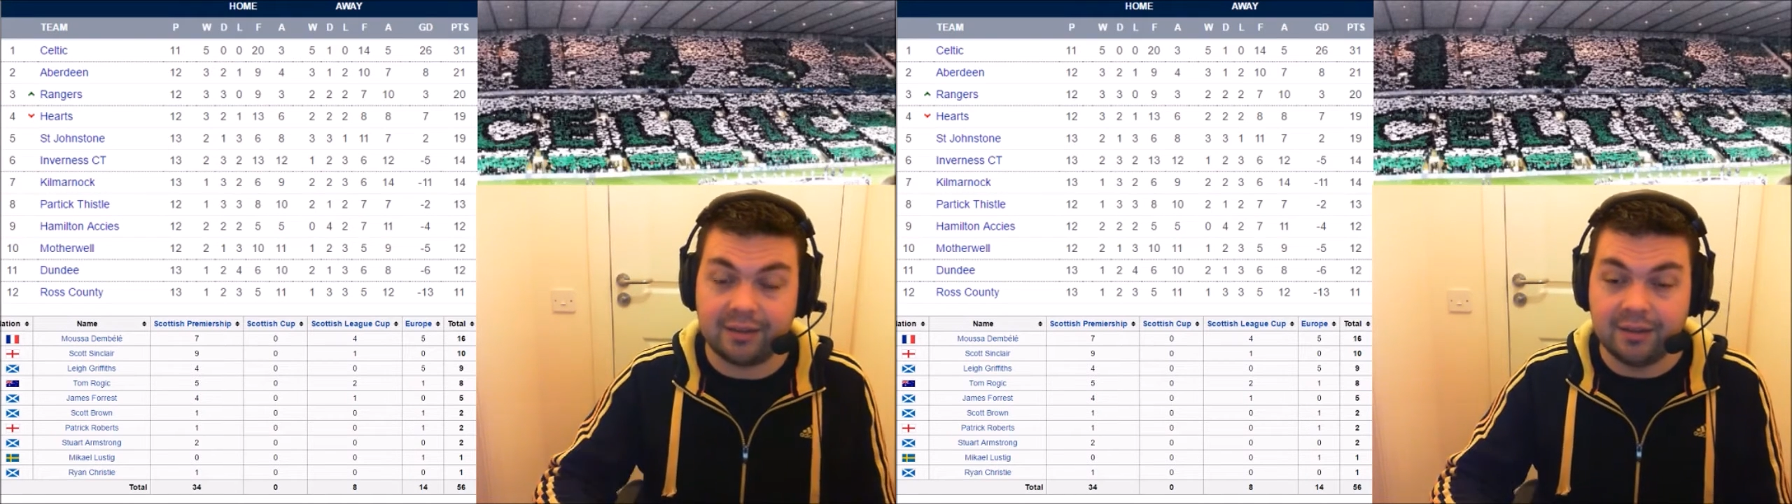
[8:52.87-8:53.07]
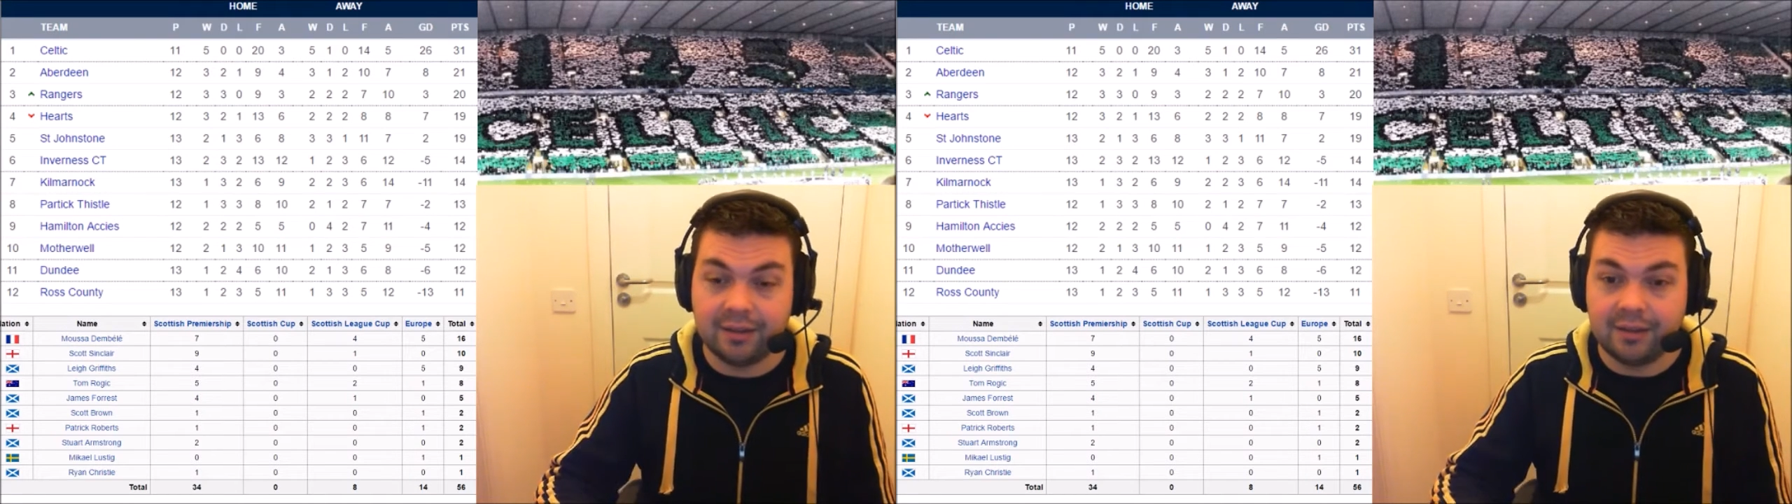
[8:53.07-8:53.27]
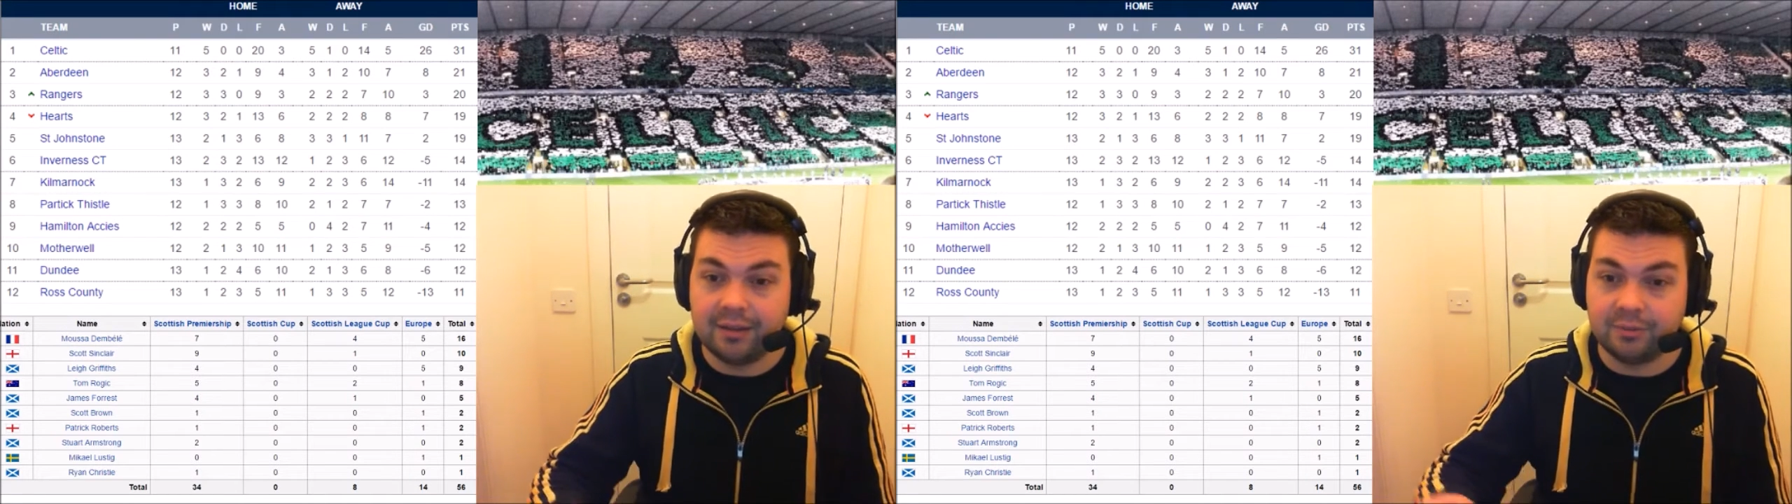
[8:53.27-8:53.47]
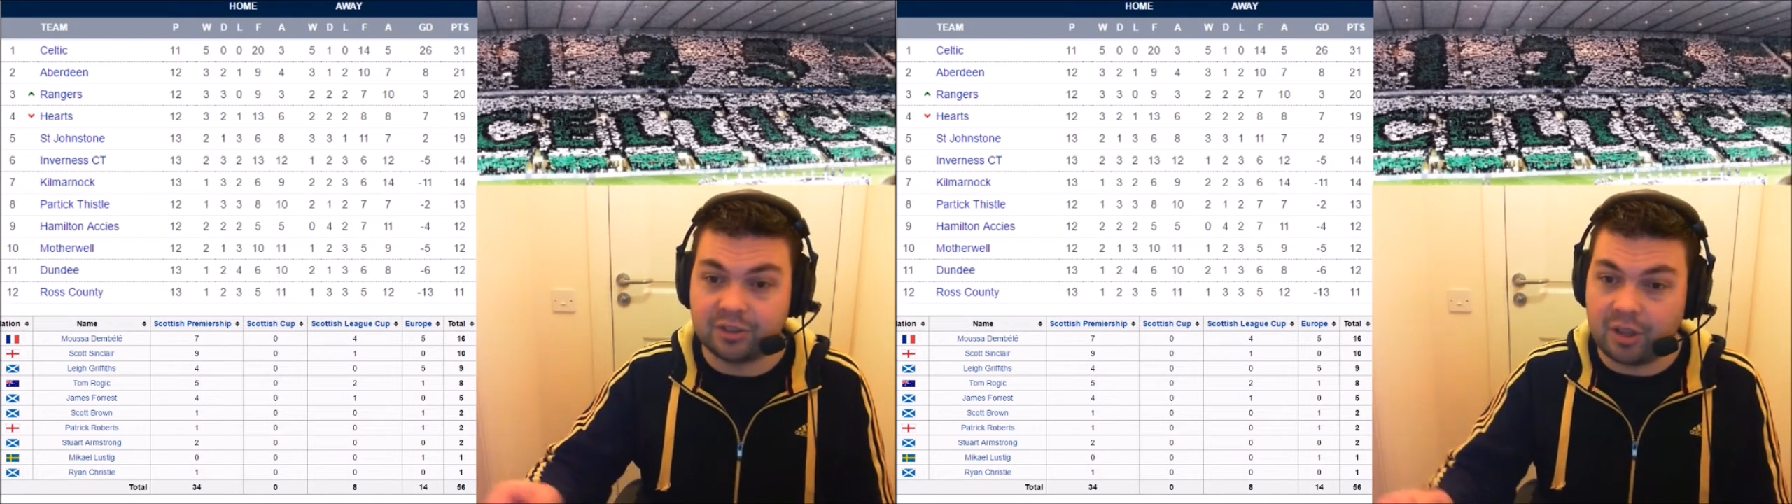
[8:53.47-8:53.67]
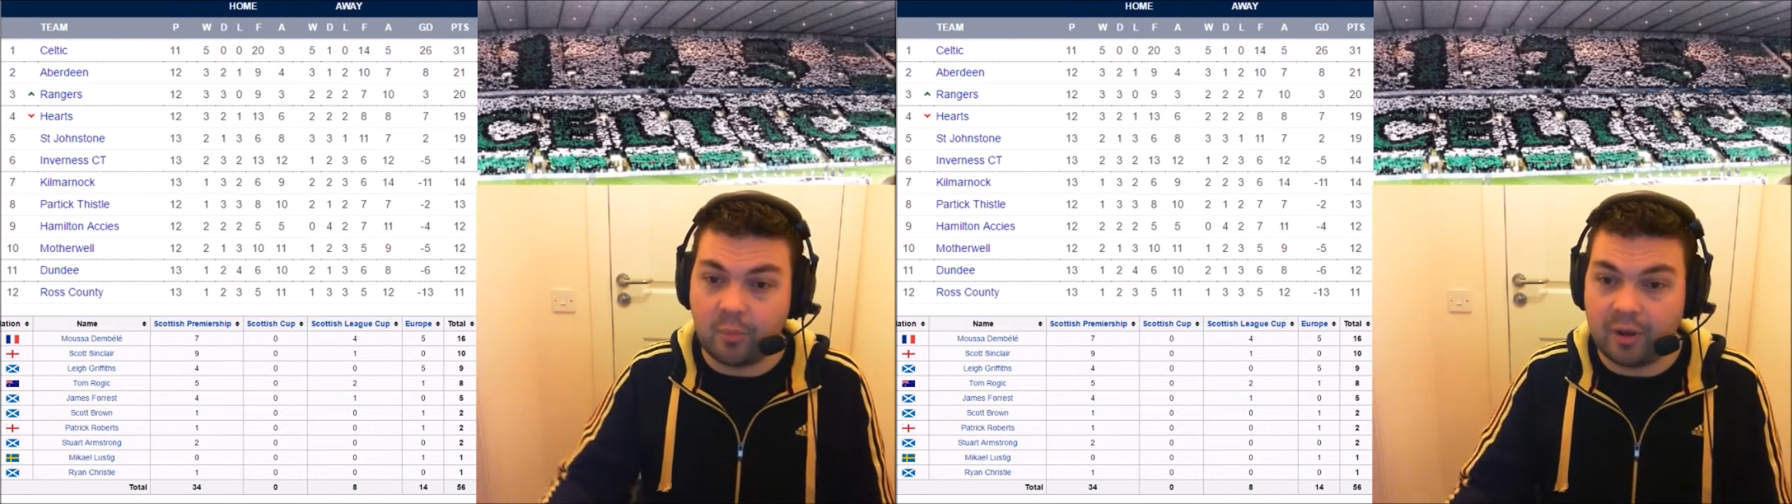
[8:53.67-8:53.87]
there was
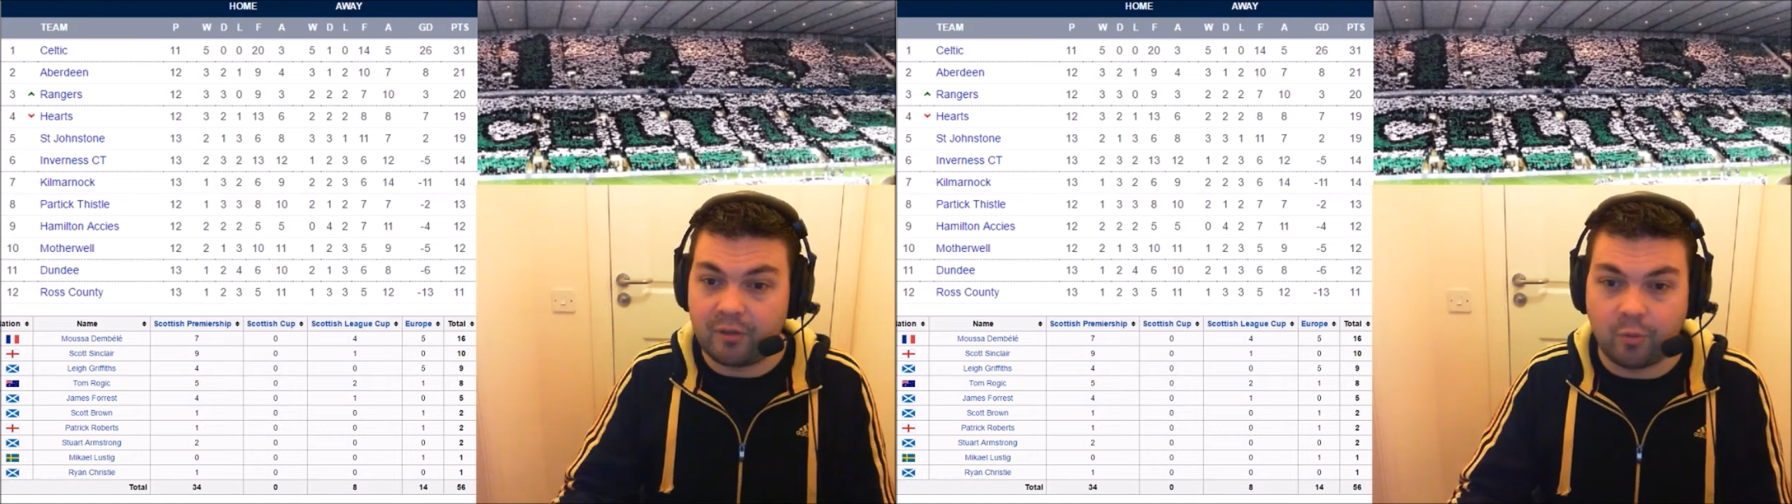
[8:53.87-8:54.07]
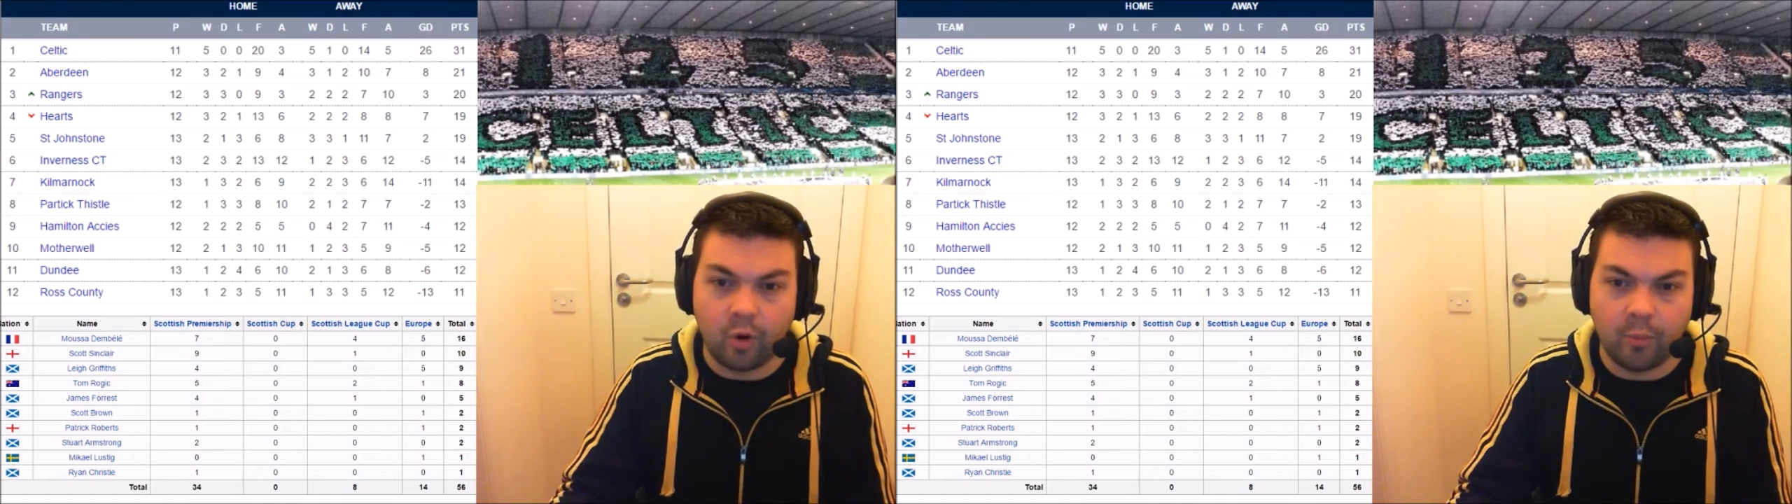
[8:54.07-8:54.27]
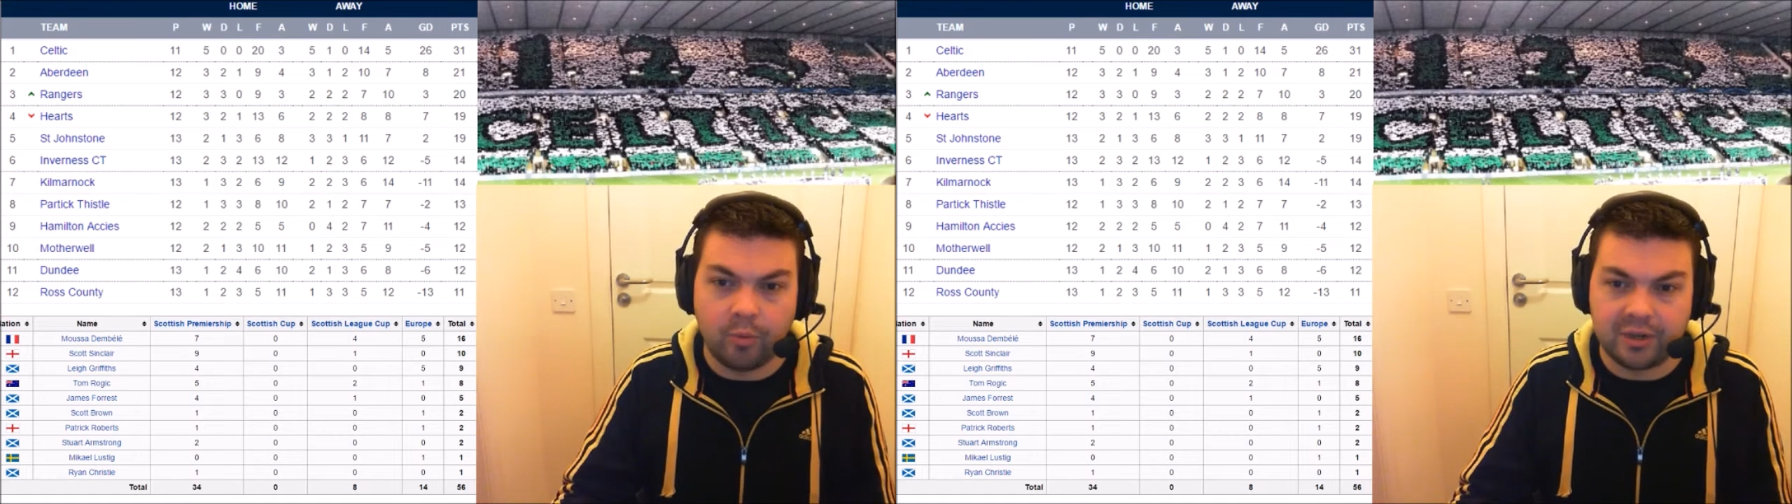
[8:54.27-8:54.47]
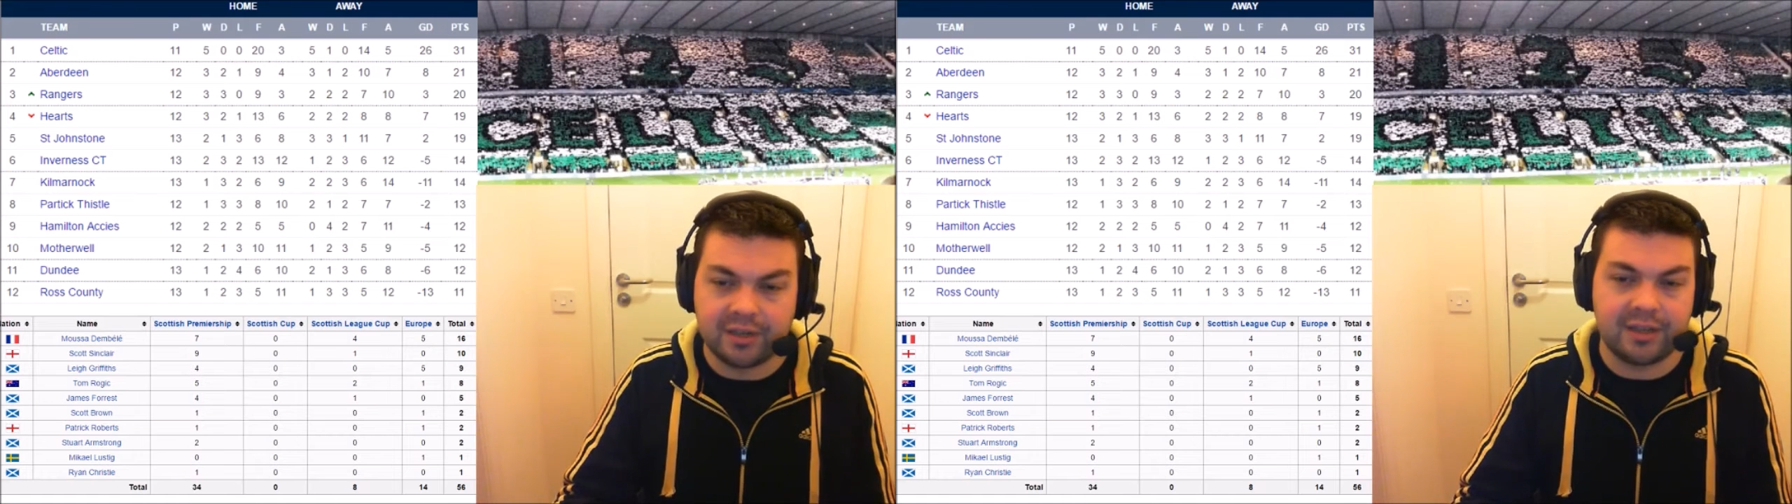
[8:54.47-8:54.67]
a little bit of a wobble near